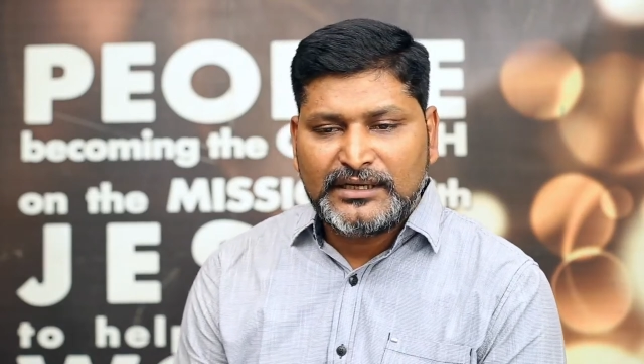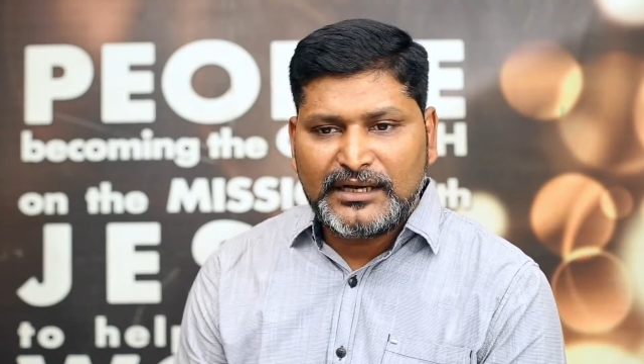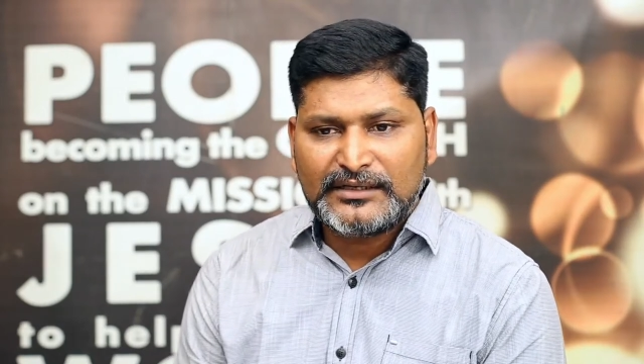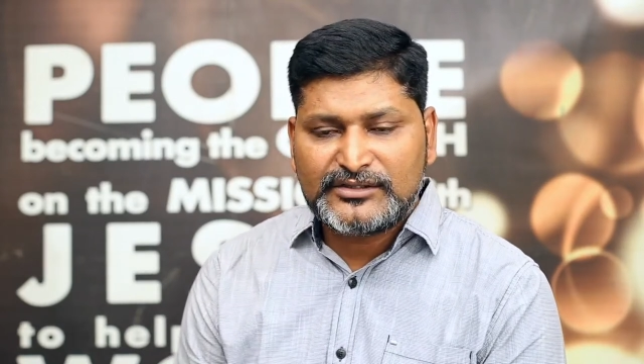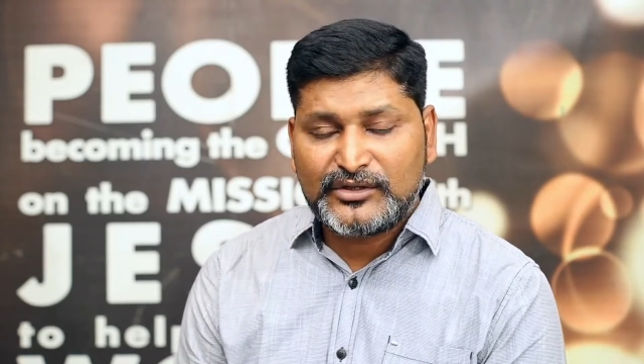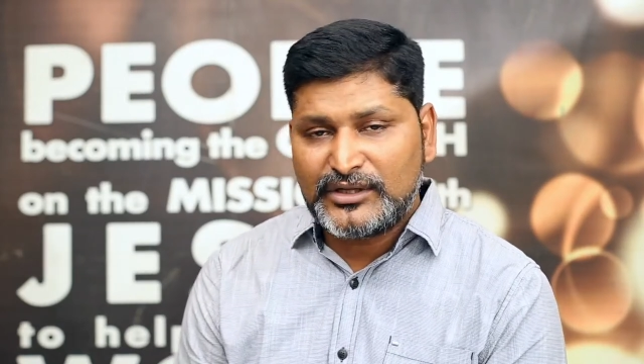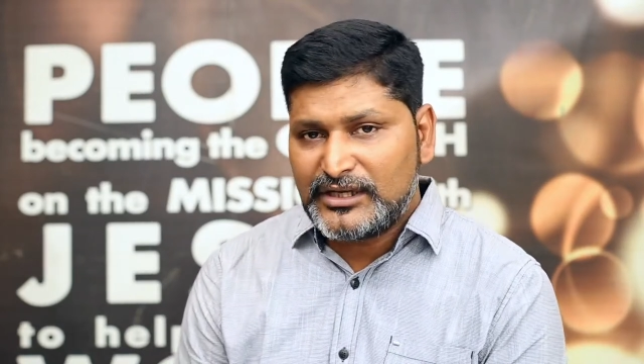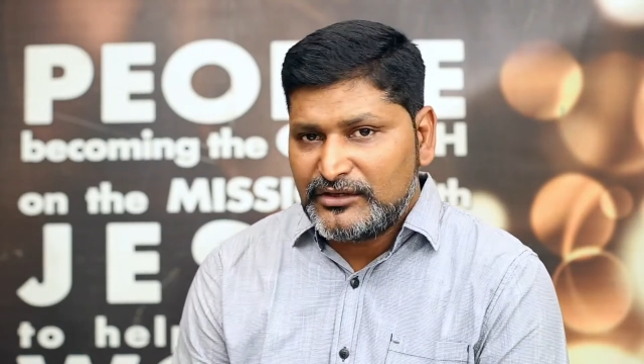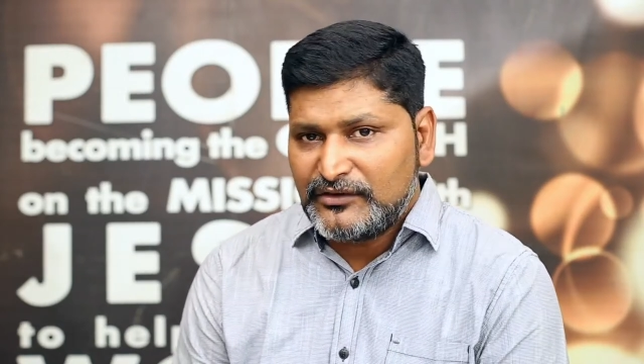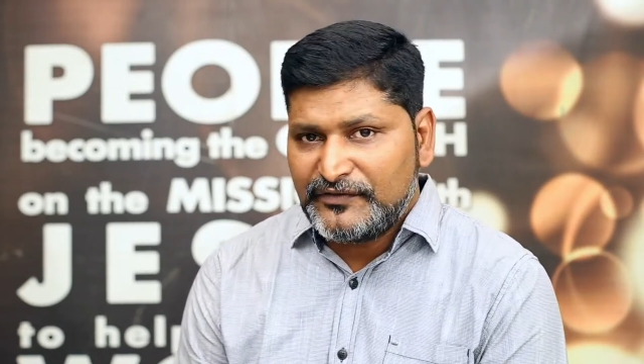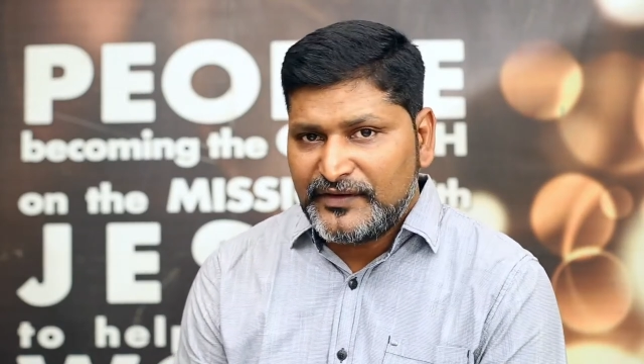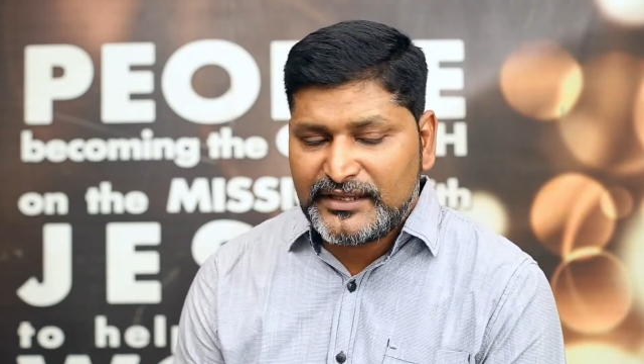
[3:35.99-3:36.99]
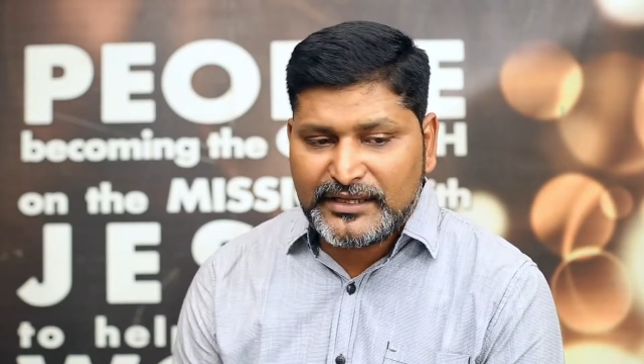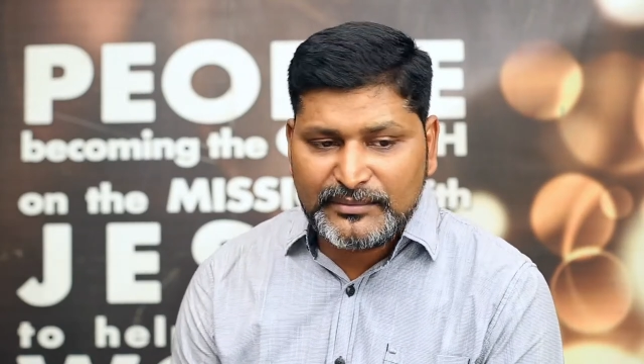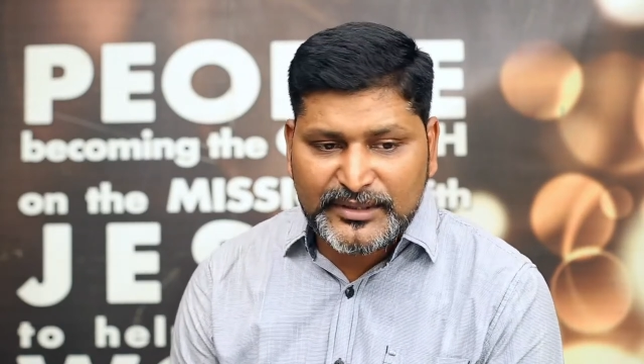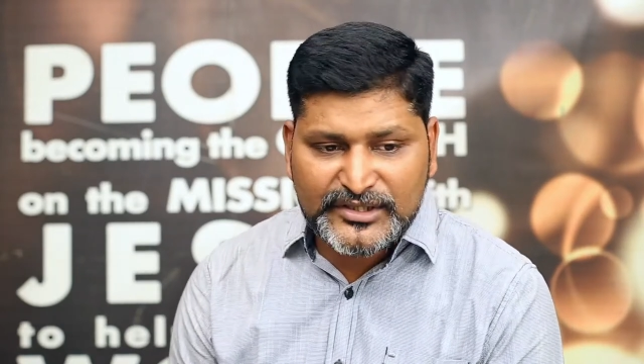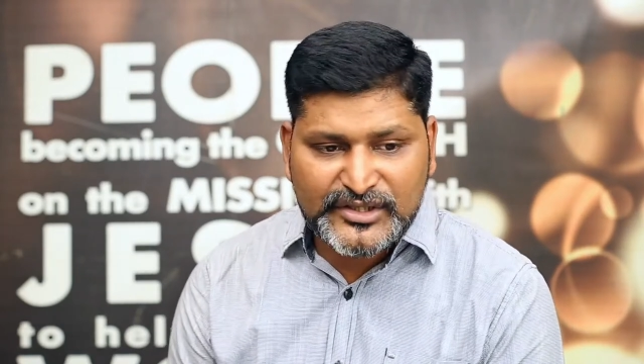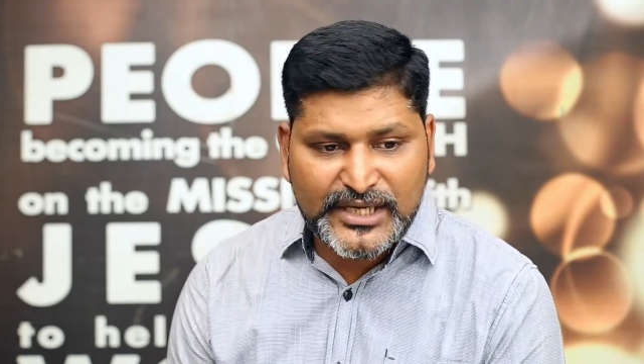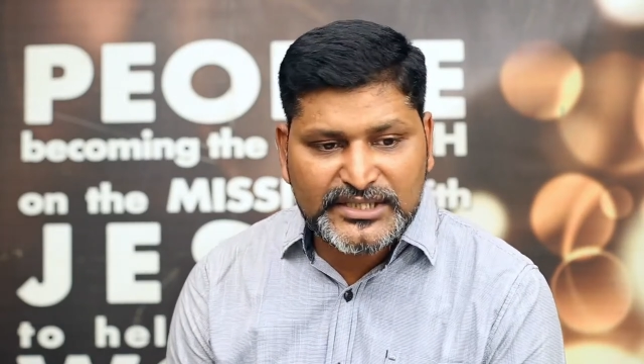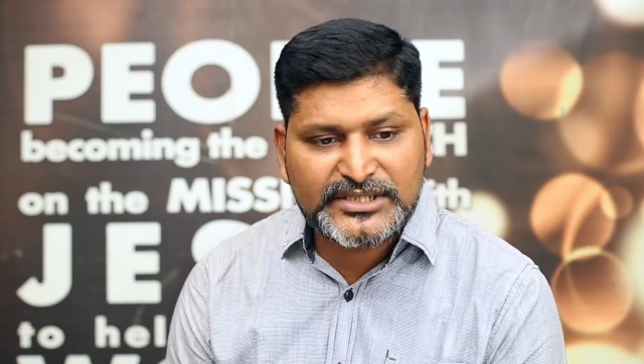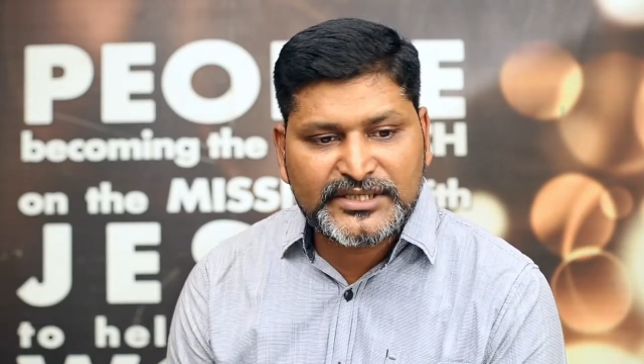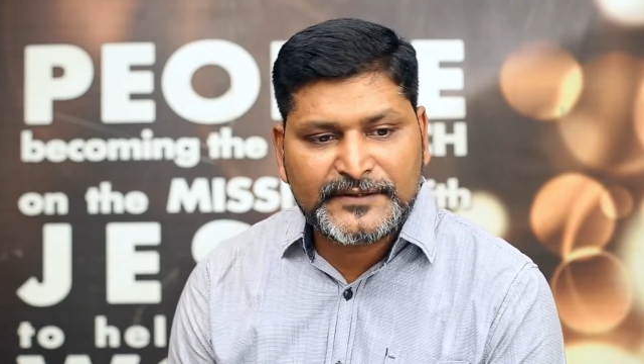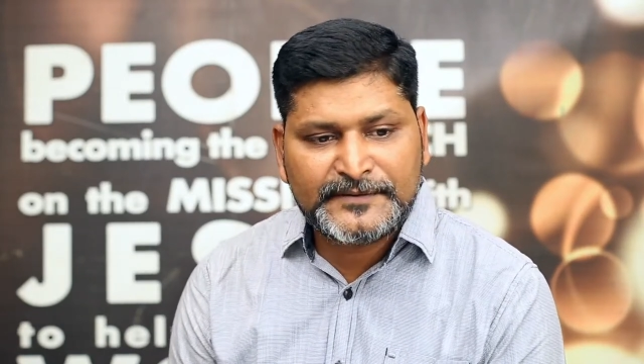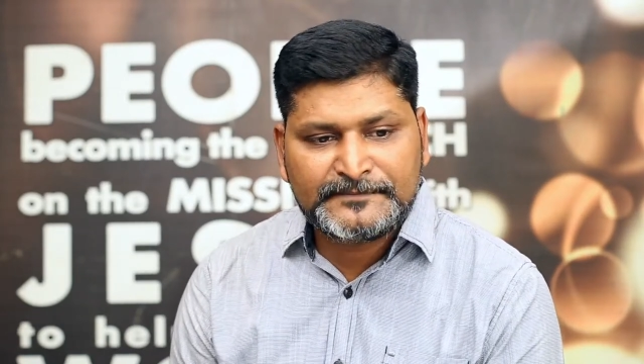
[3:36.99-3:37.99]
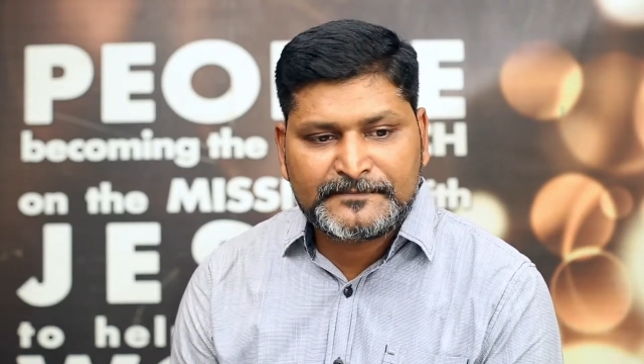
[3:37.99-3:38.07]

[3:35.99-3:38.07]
uh, so that your faith can be stretched.